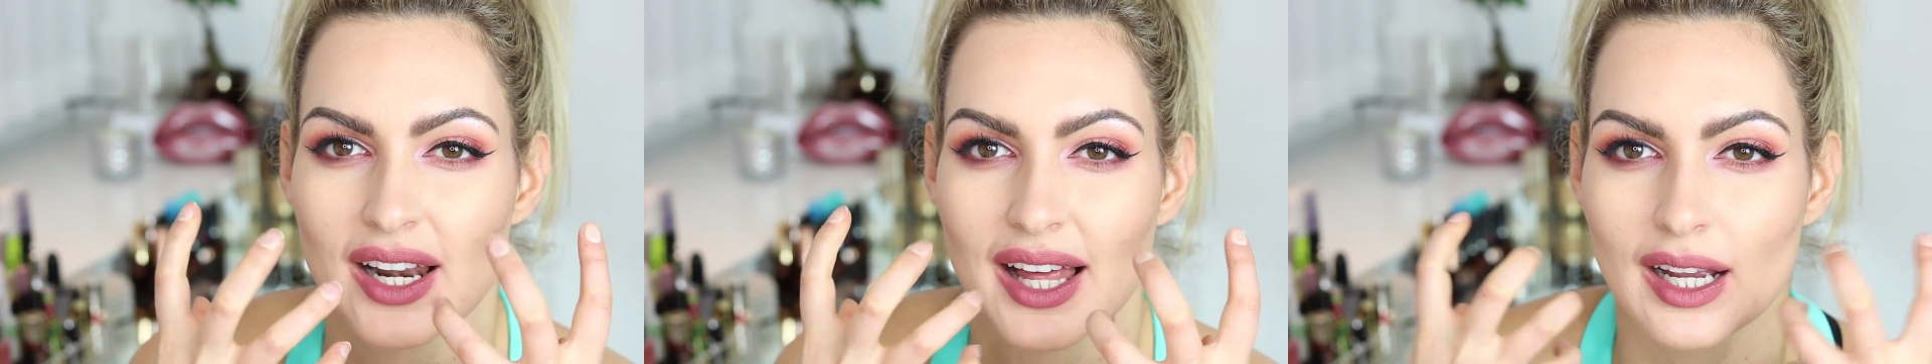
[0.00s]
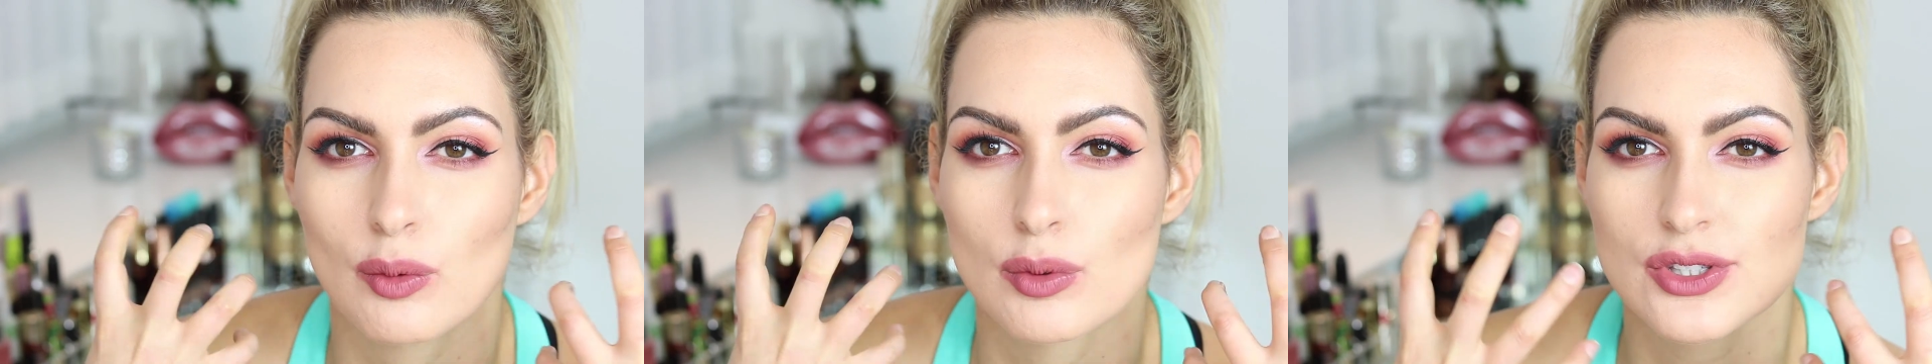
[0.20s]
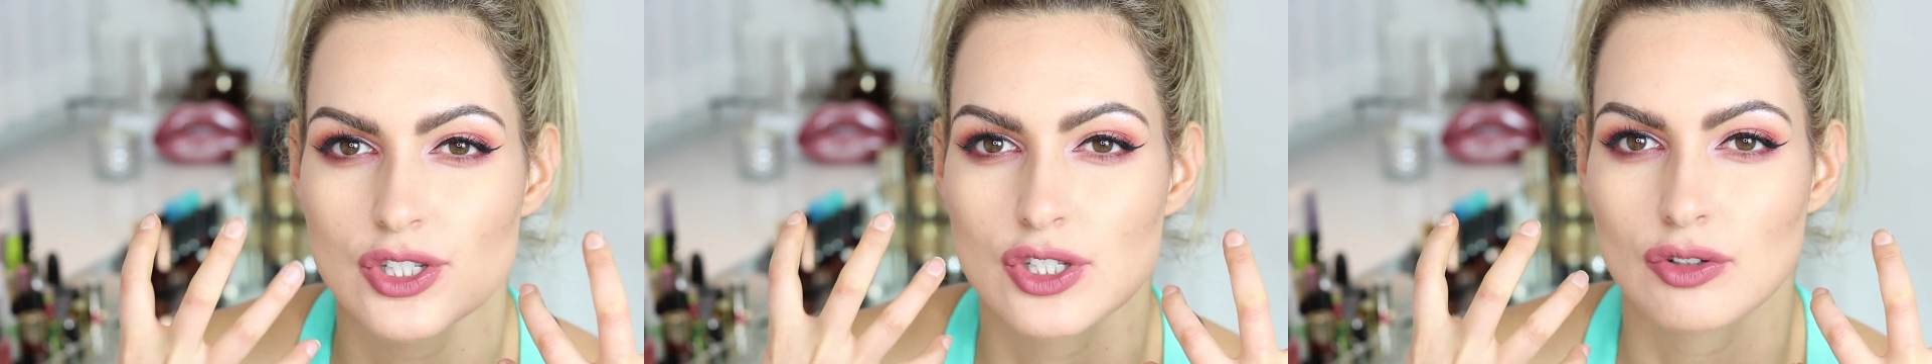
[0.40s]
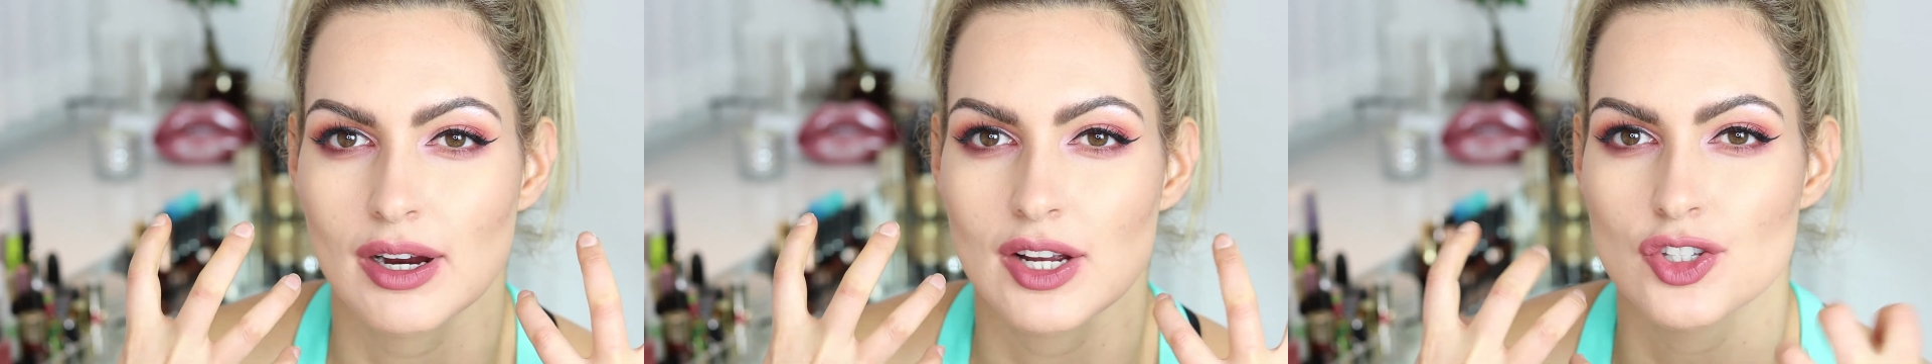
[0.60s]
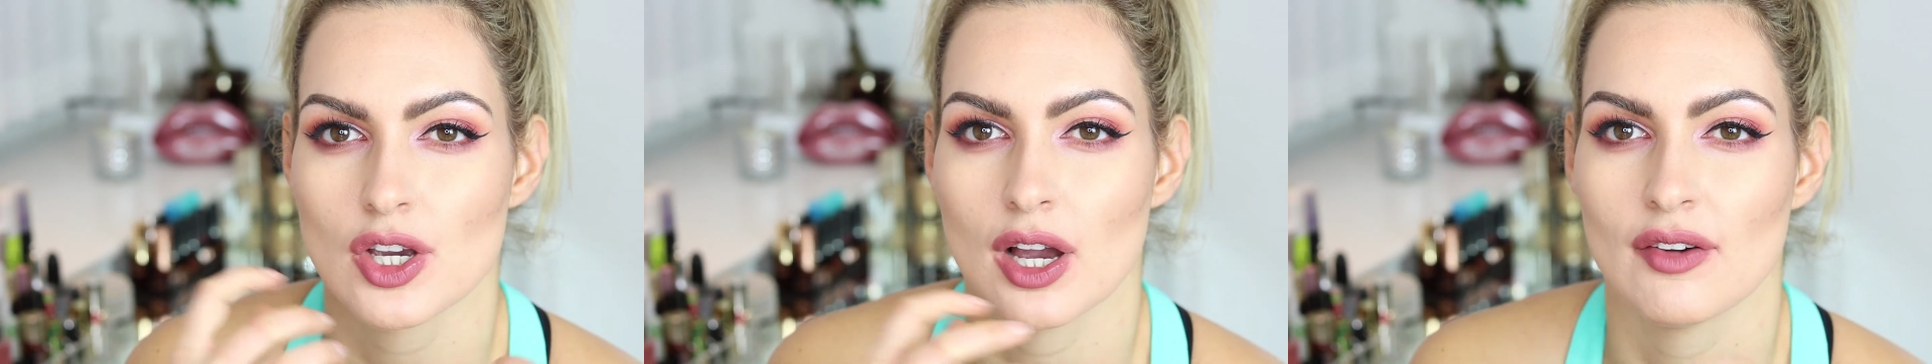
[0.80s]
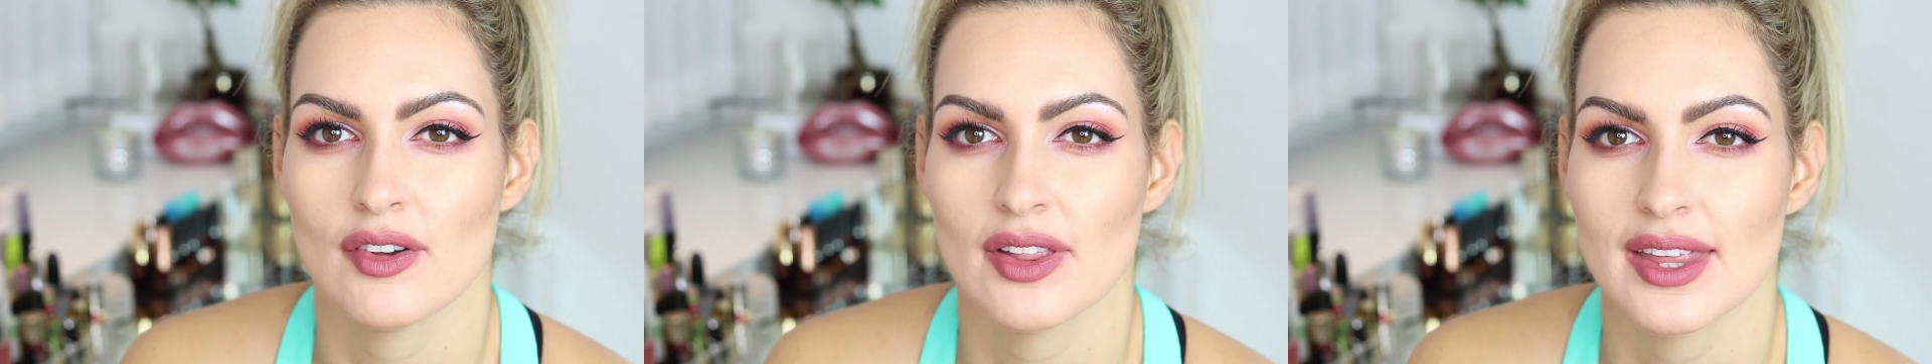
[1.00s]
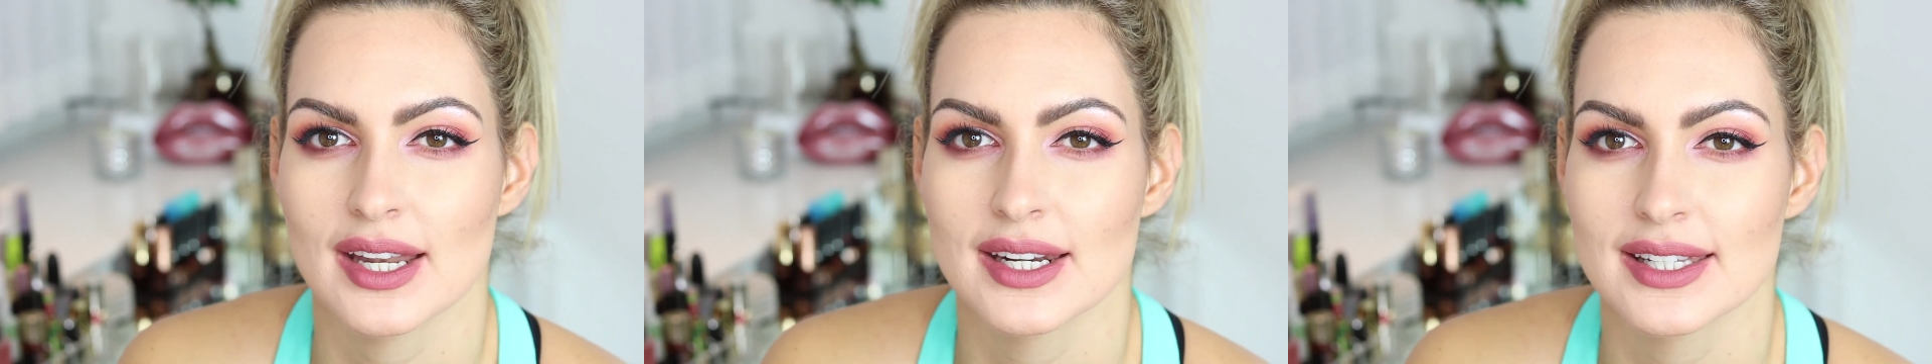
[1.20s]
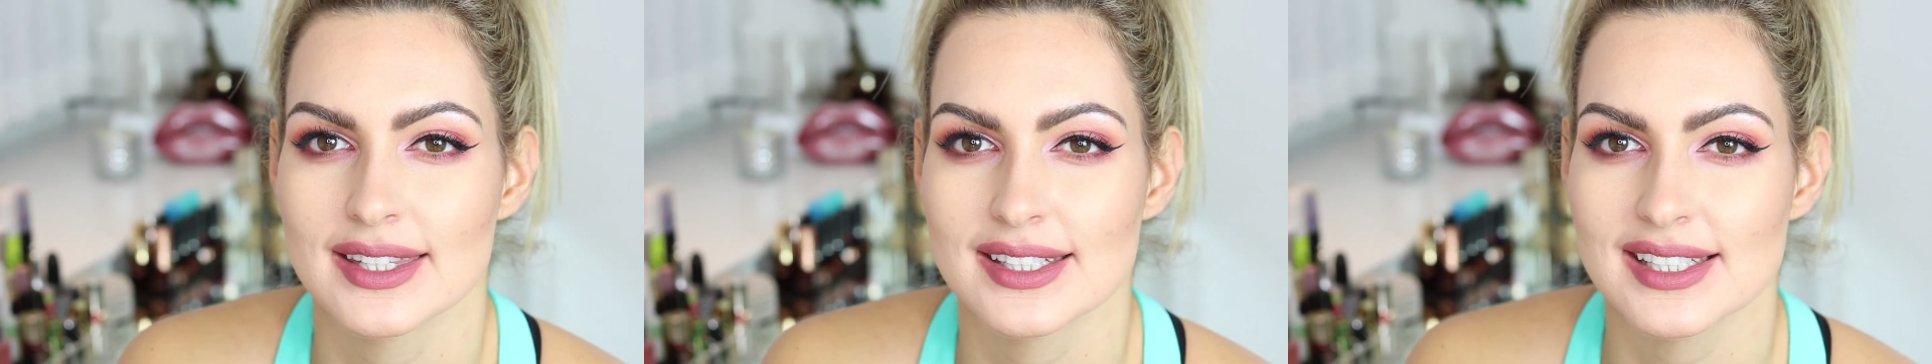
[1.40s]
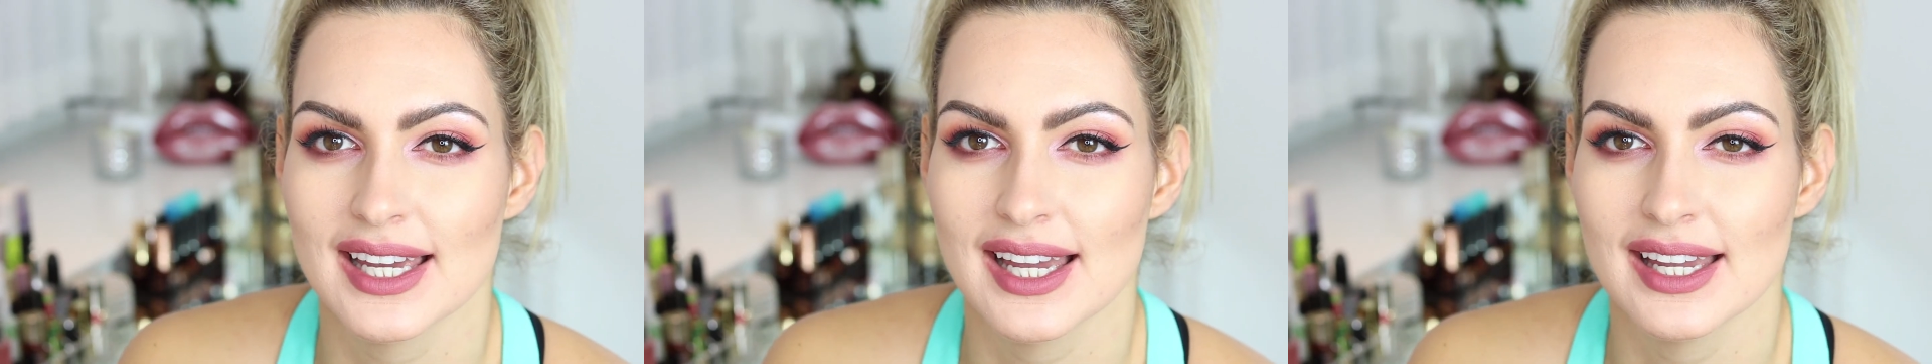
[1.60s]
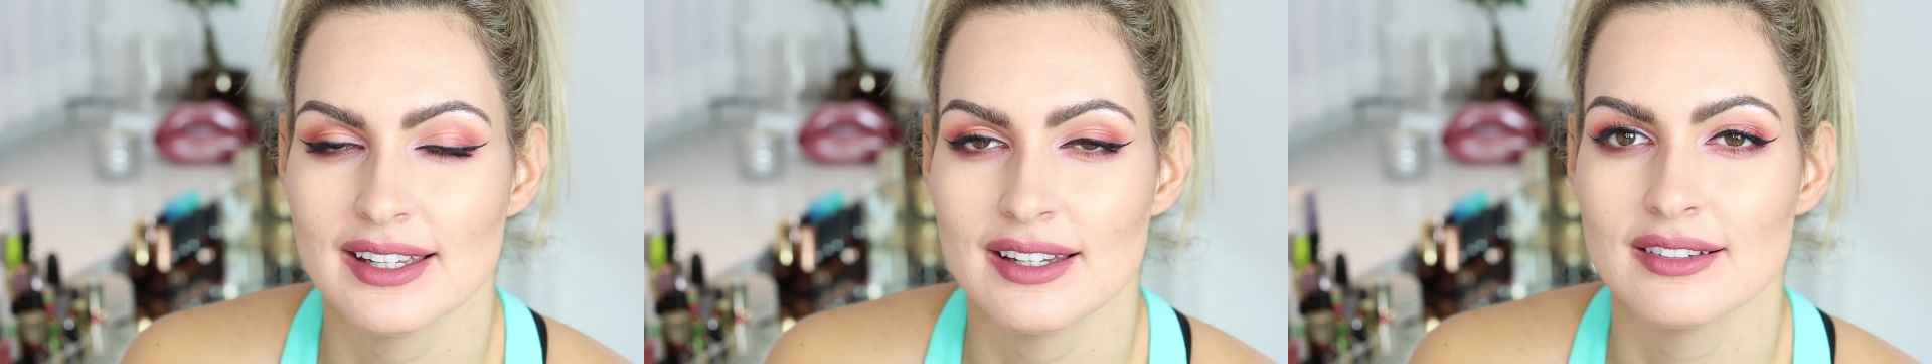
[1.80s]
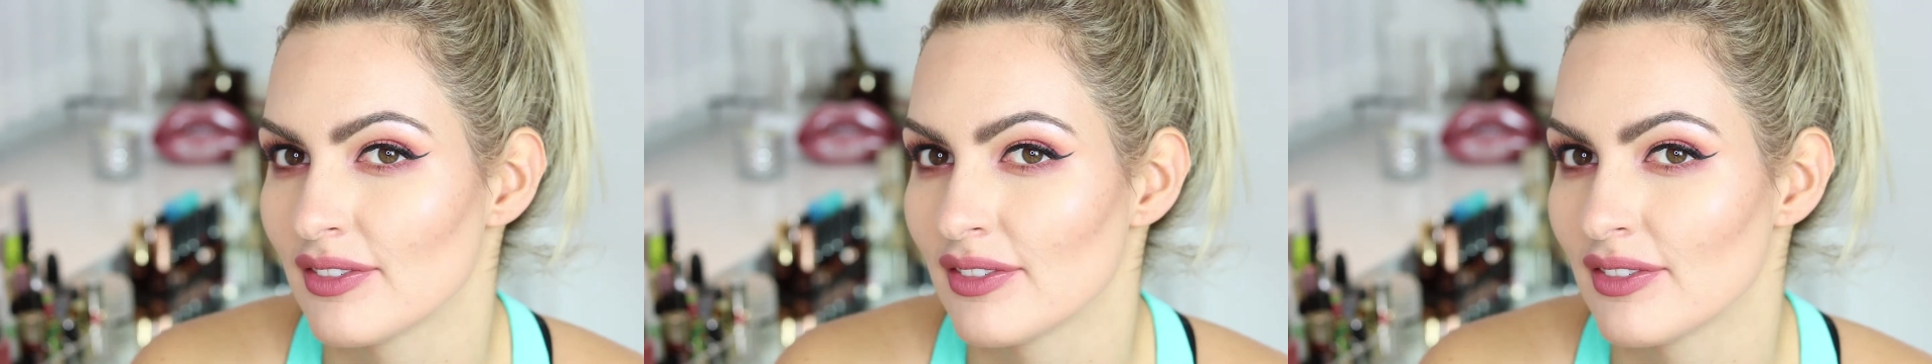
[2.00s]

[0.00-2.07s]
like I want to scratch it off at the end of the day.